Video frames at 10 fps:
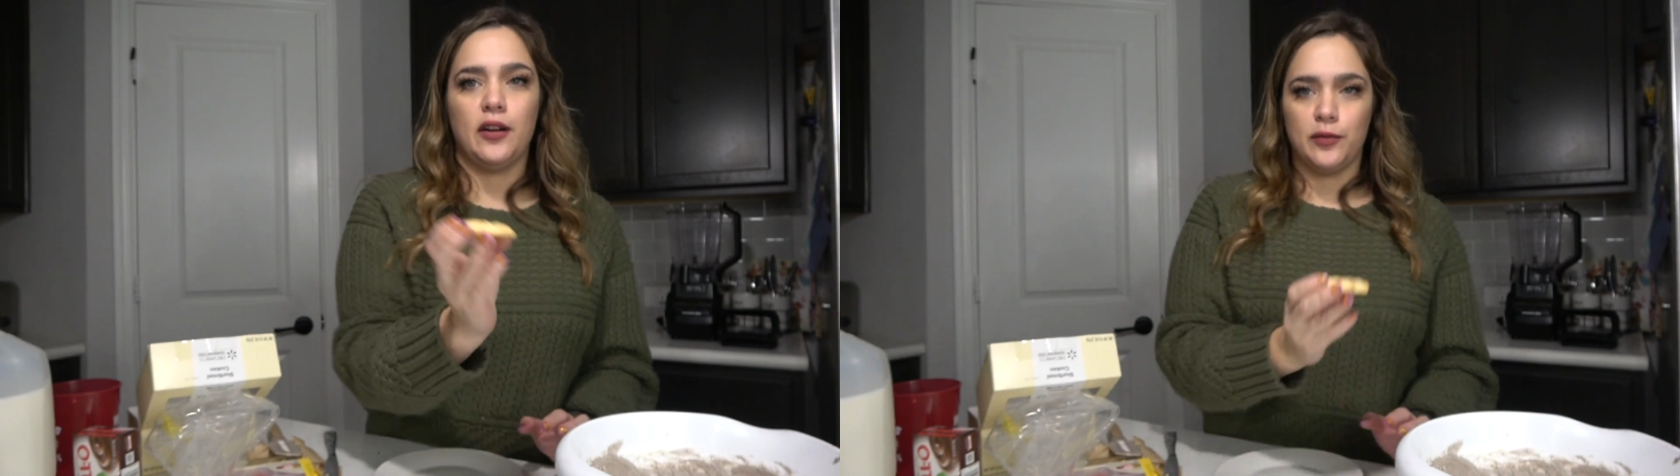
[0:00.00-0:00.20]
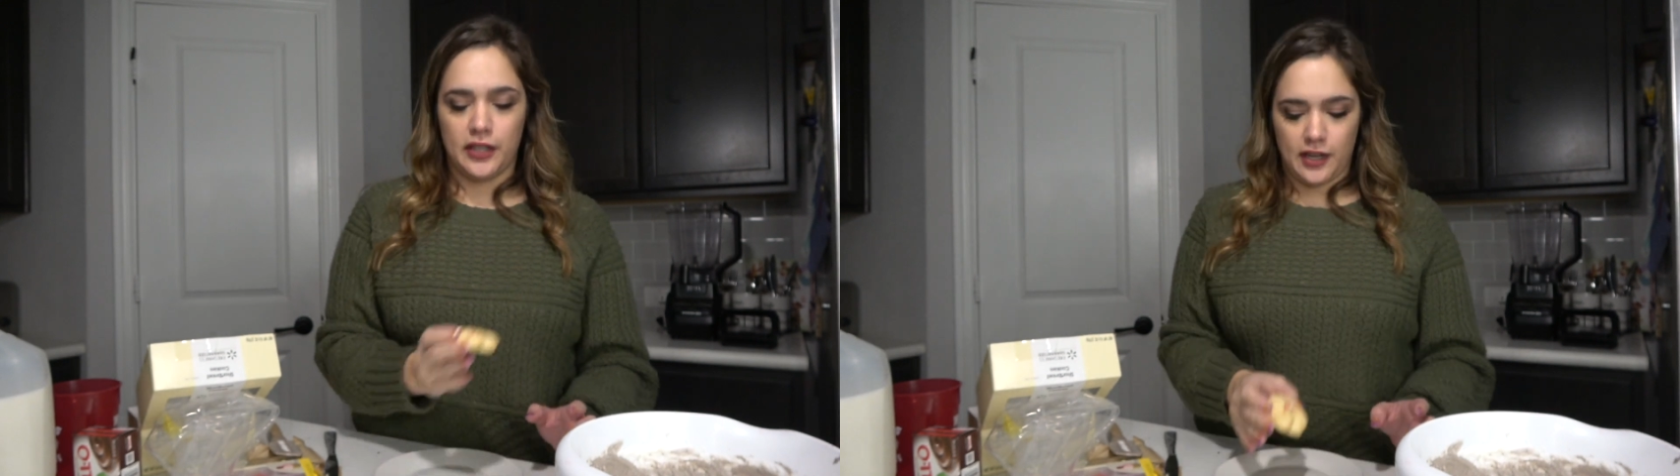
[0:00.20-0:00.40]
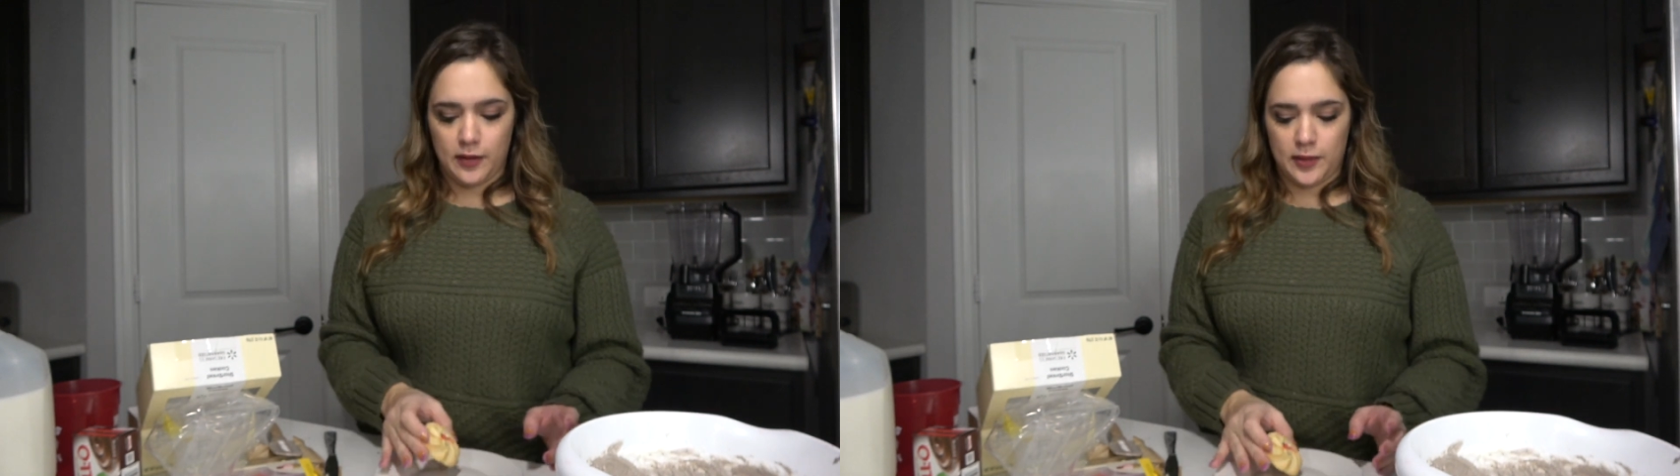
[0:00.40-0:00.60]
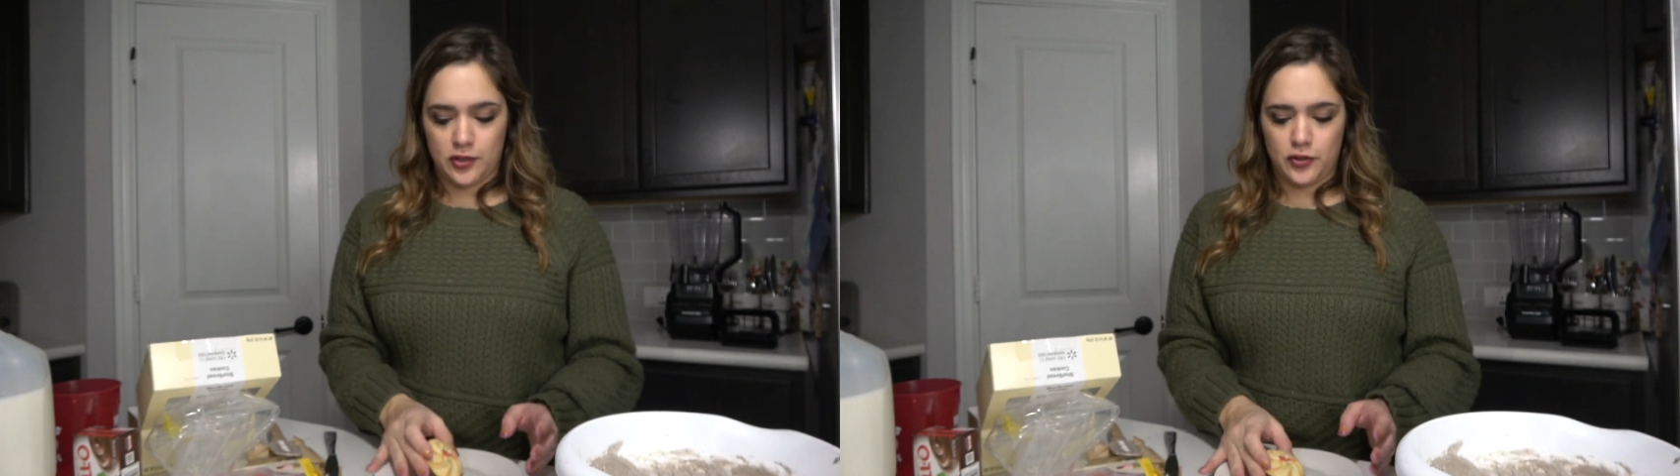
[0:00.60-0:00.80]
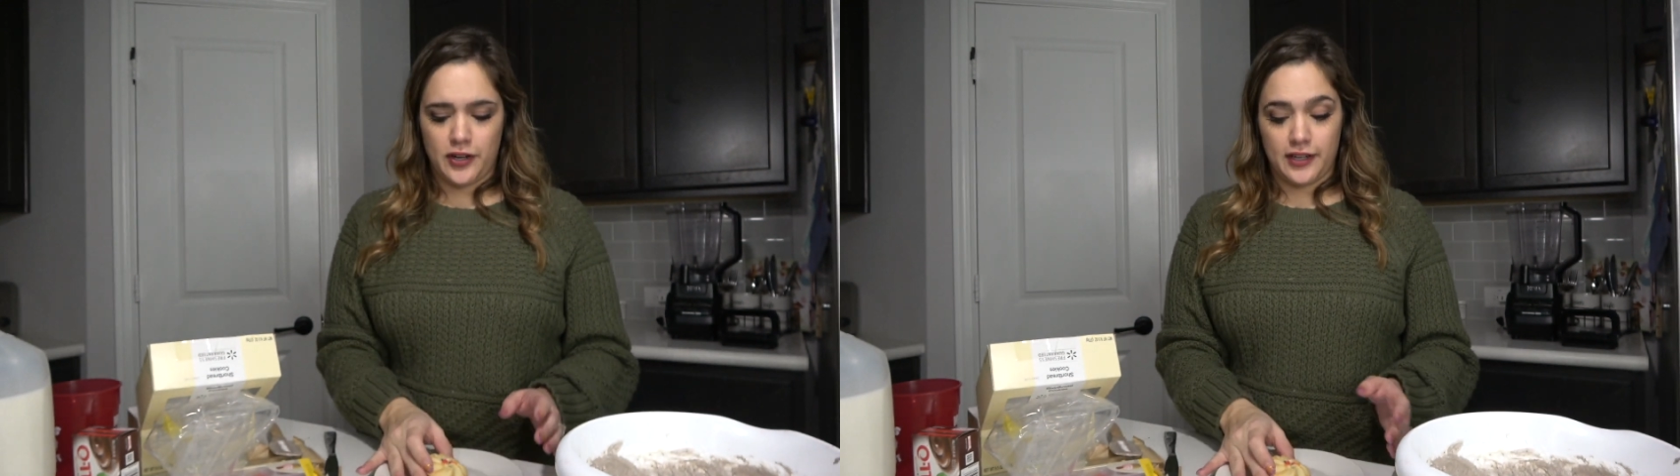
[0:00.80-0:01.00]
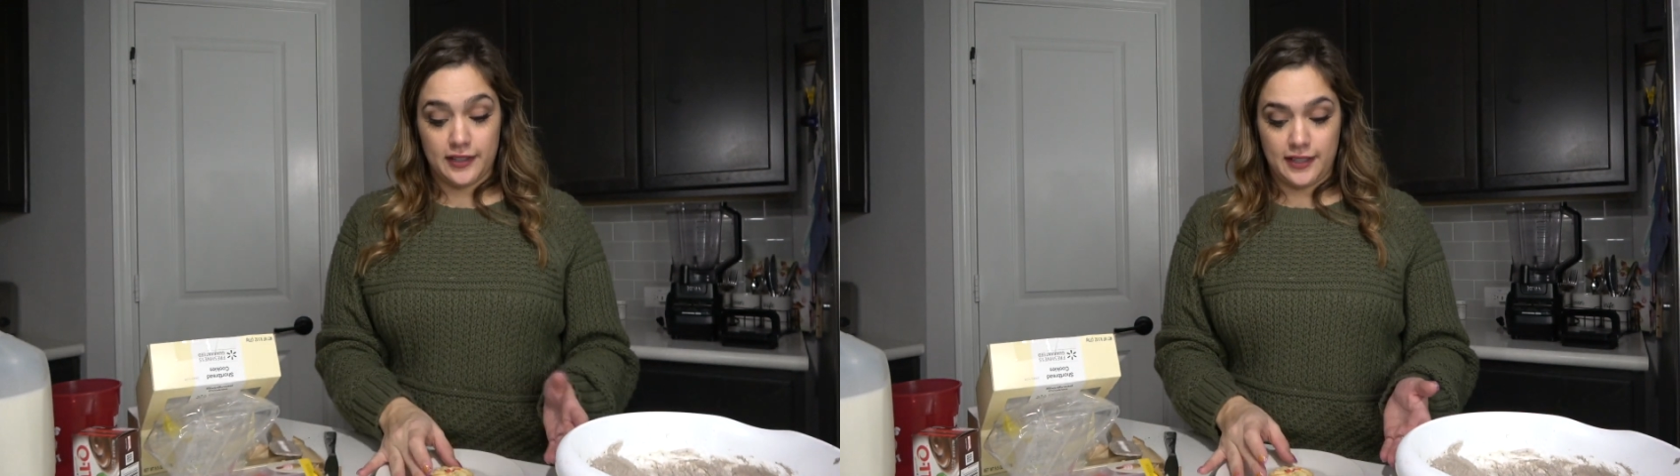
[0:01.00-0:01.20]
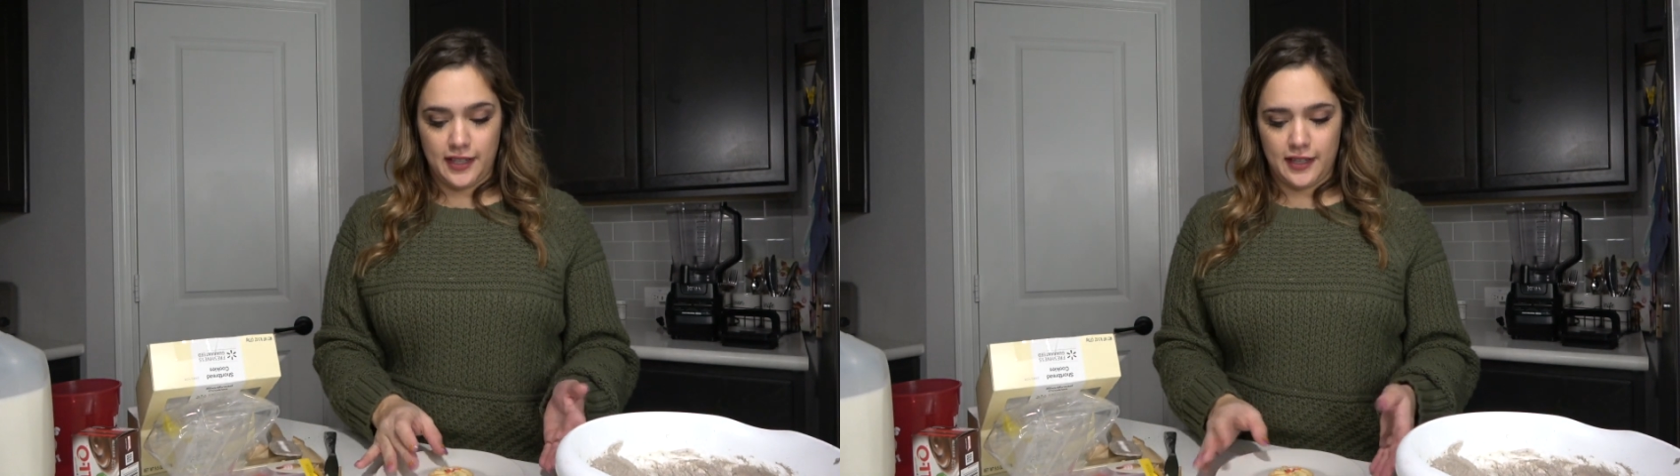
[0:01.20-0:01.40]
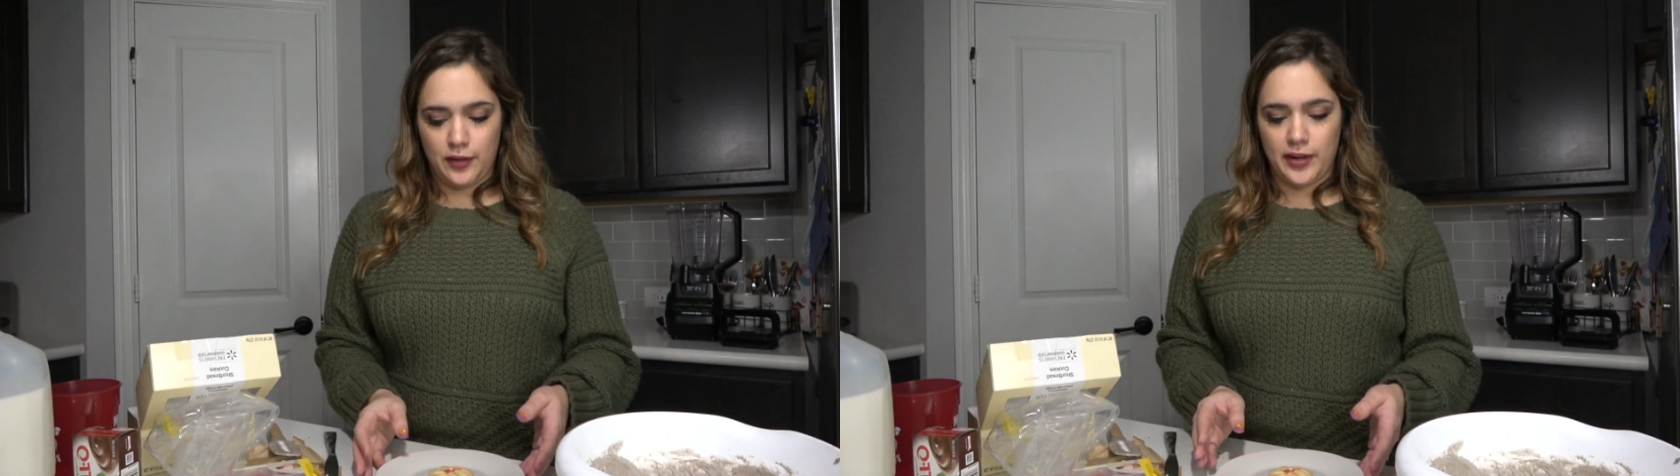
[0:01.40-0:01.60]
I don't really care because you're not gonna see
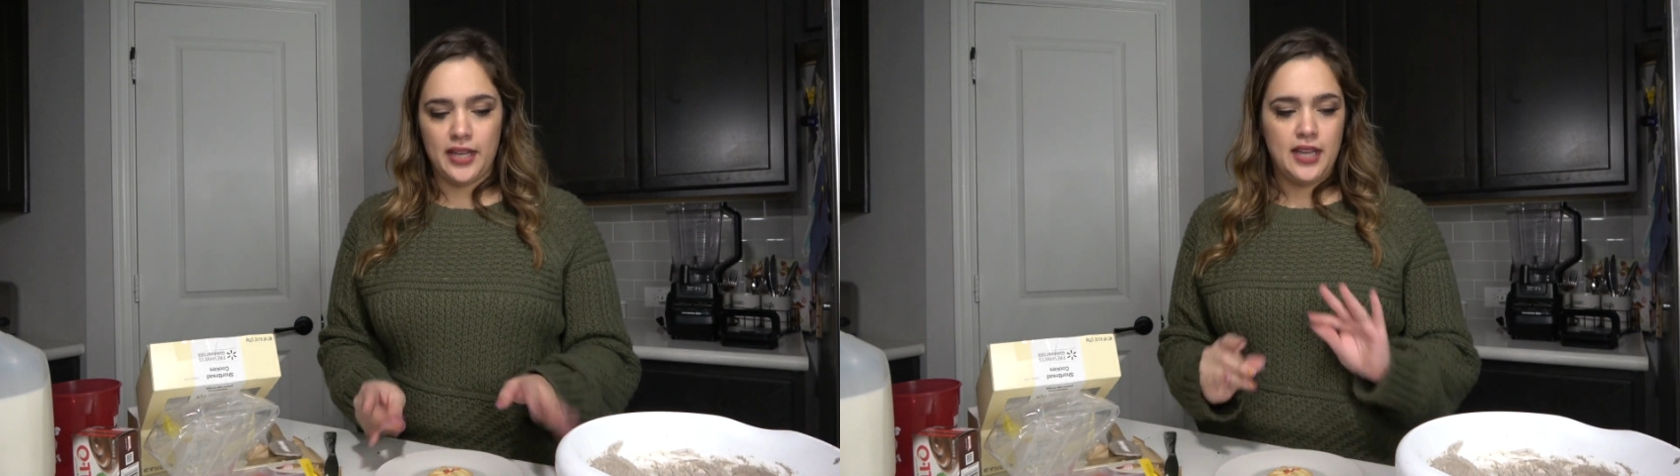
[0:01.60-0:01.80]
it anyway.